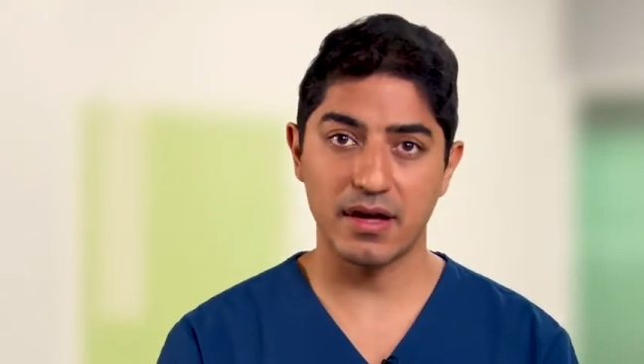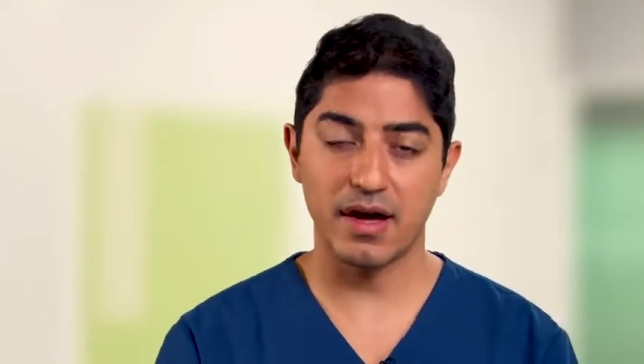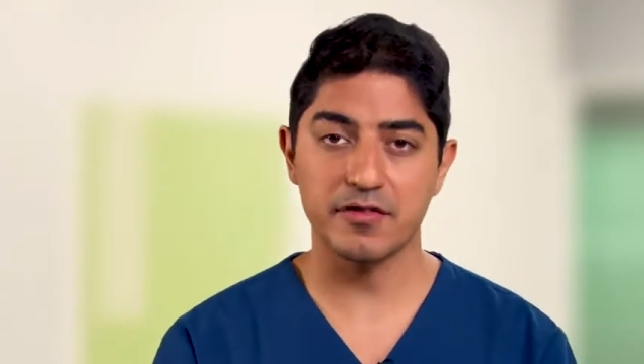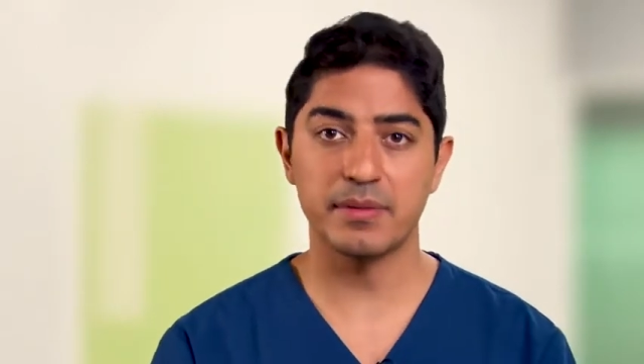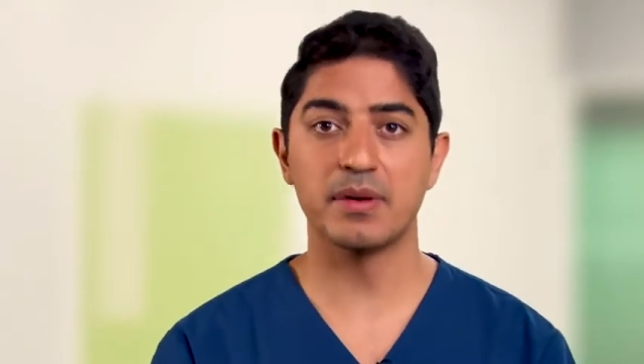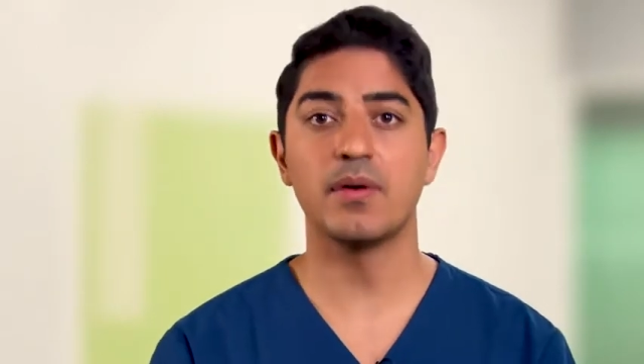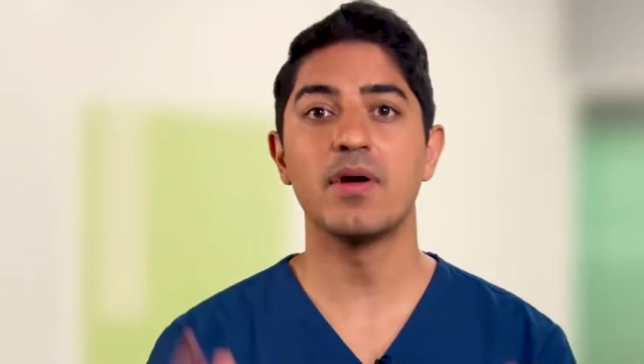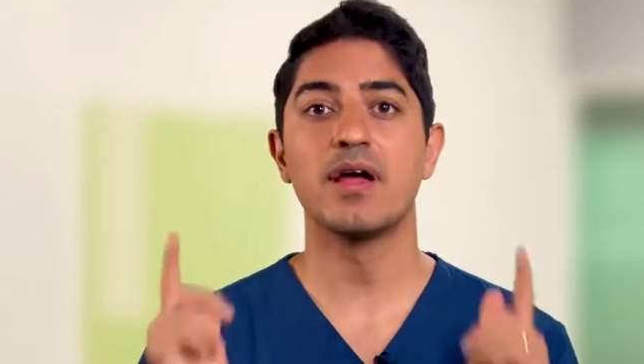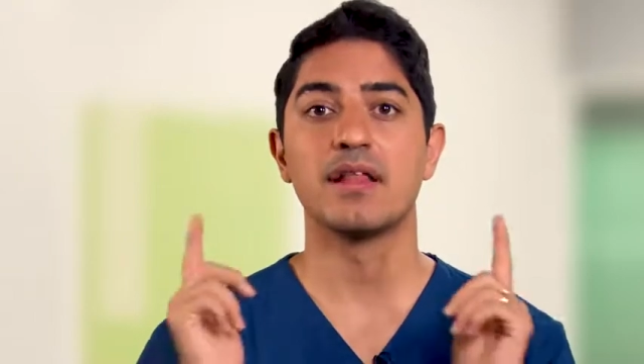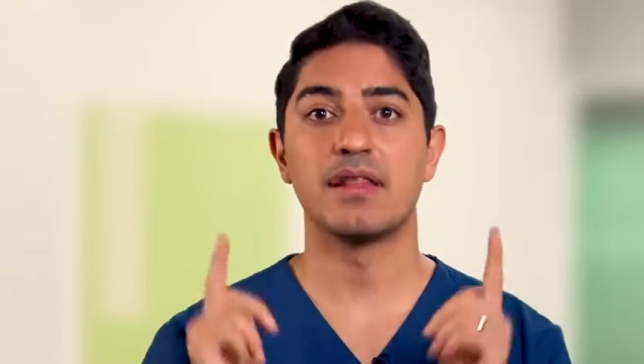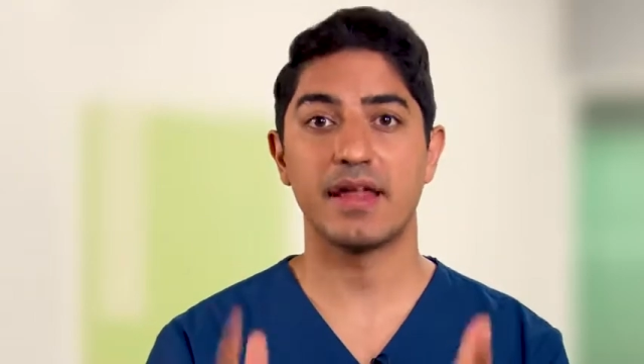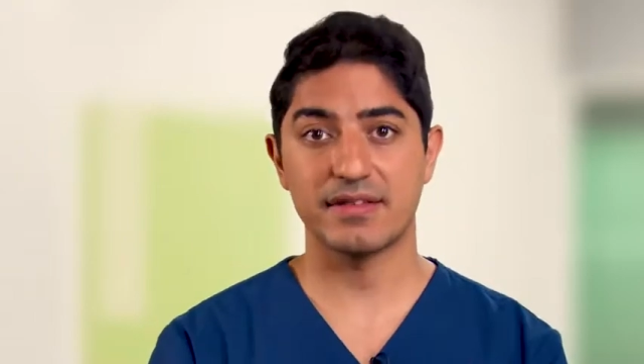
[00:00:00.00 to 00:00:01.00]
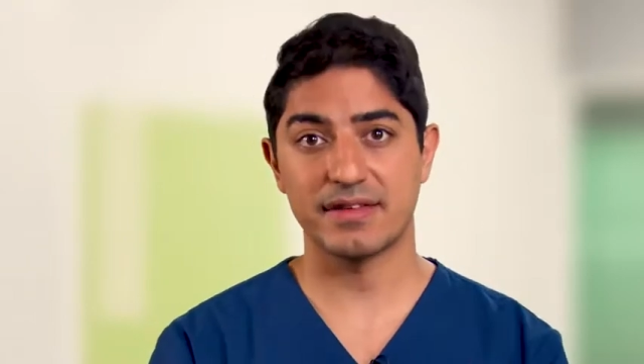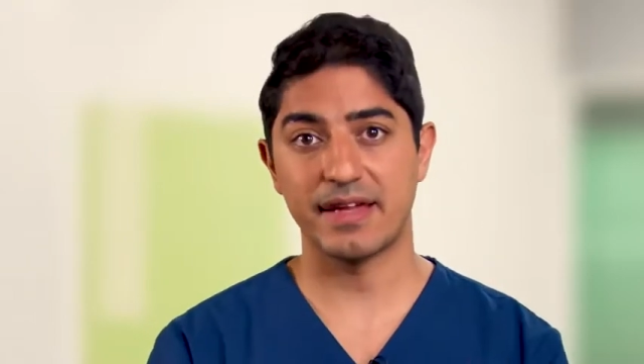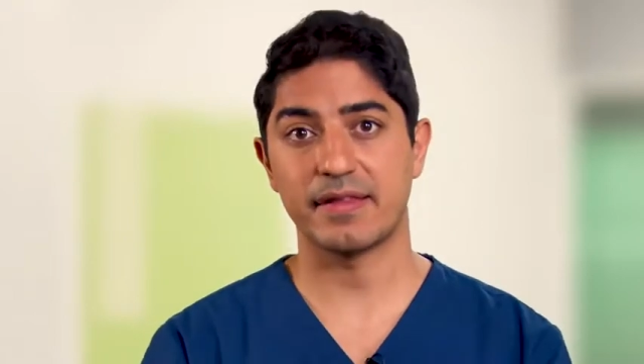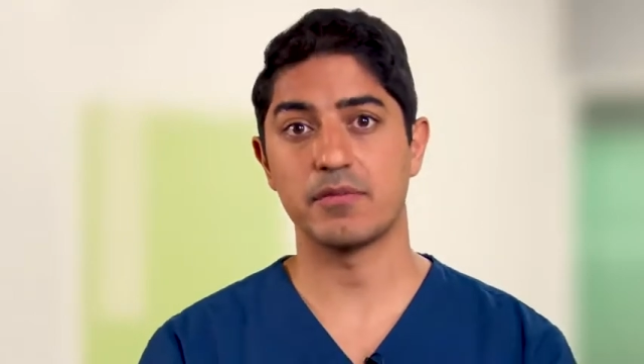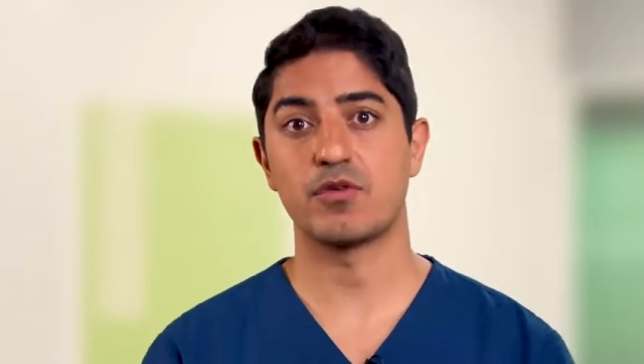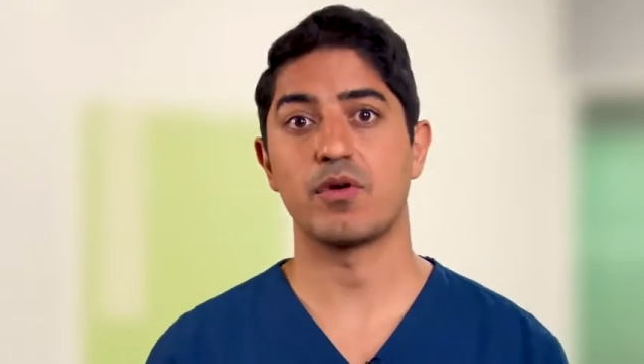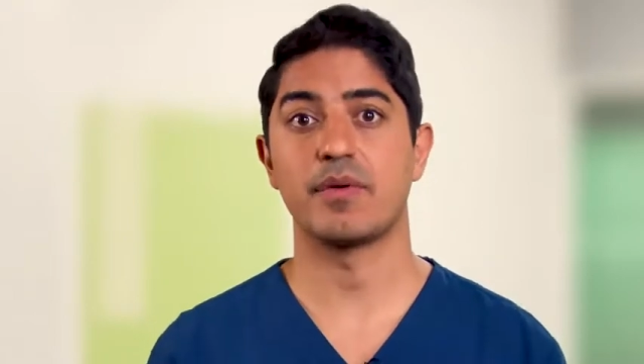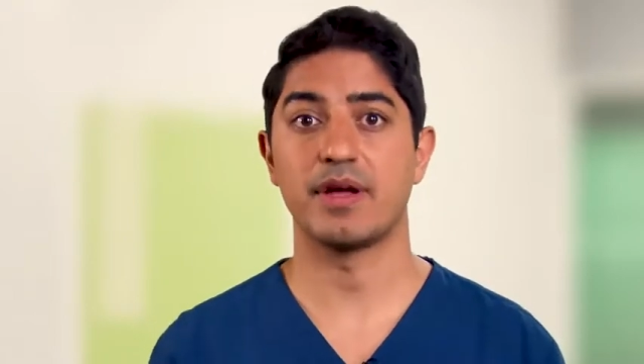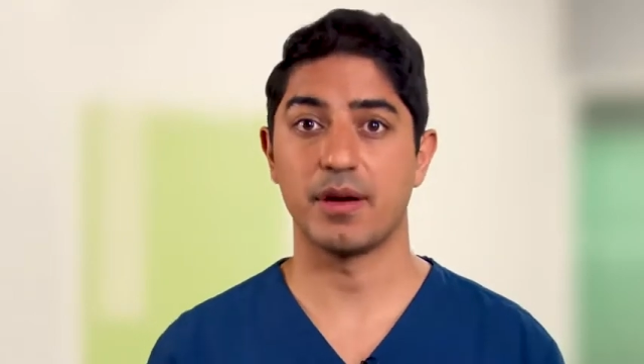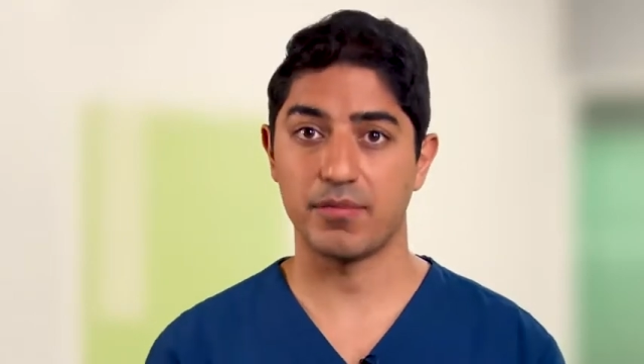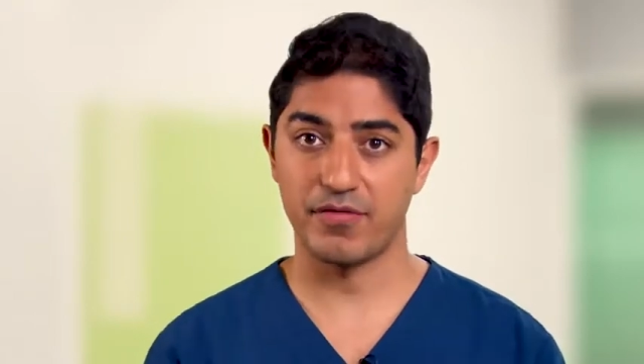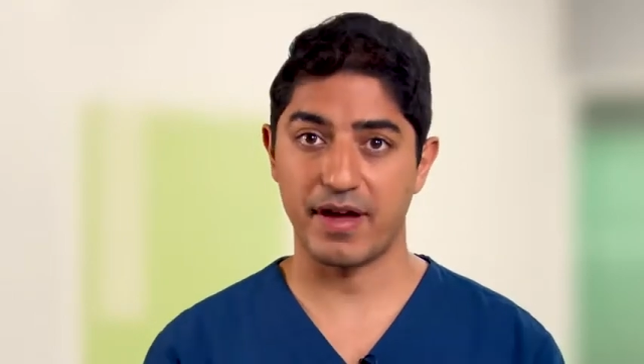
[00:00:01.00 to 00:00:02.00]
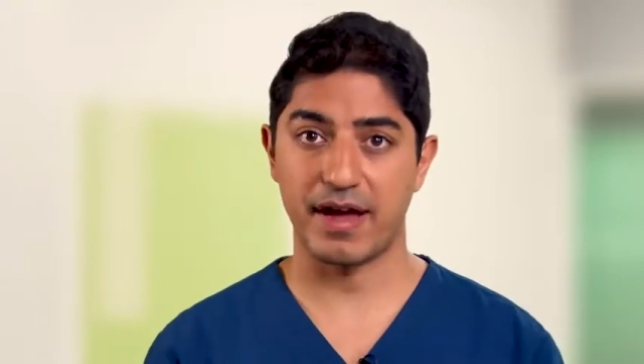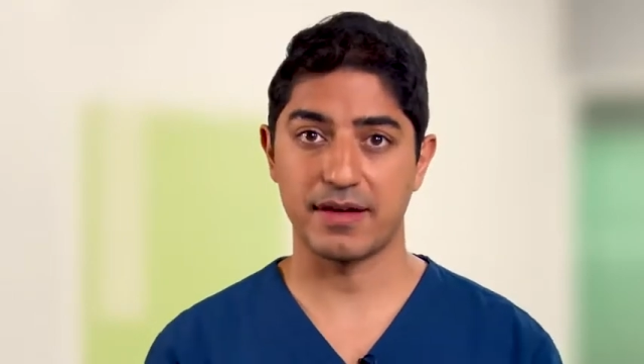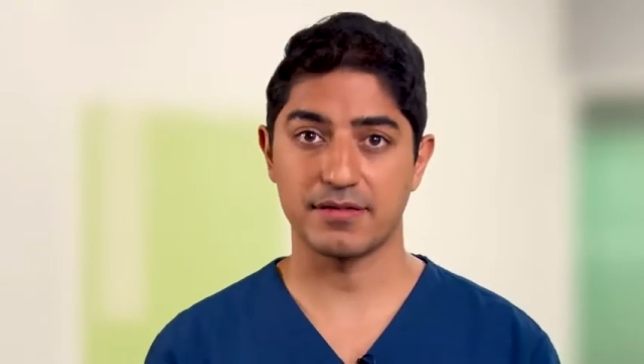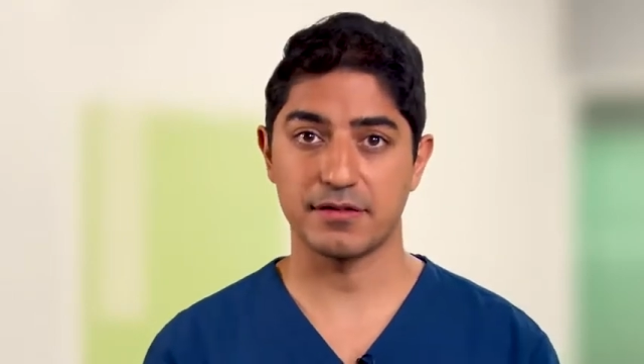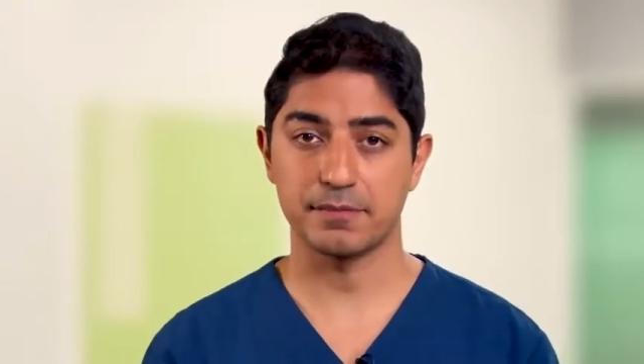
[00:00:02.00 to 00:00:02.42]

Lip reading: hospital, let's get them growing up fast.